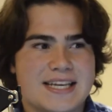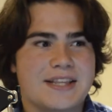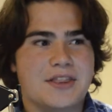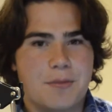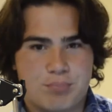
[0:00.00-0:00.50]

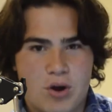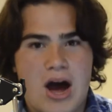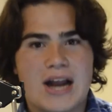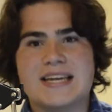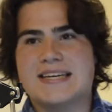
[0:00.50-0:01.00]
and
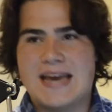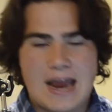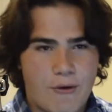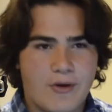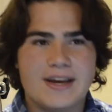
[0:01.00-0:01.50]
LeBron
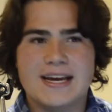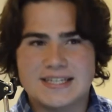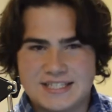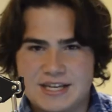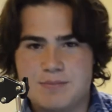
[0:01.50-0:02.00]
carrying
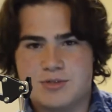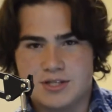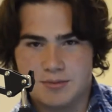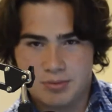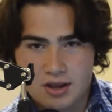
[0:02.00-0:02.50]
teams to
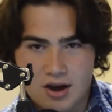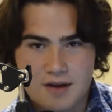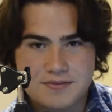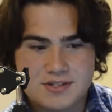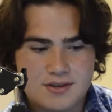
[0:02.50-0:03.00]
the
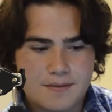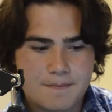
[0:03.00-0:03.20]
playoffs.